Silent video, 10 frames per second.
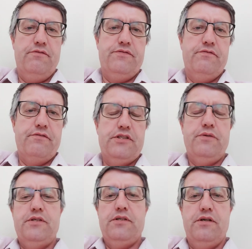for the
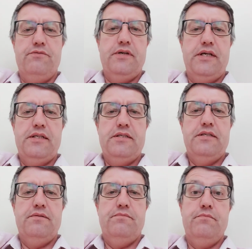suicide
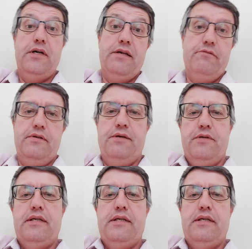rates. My own.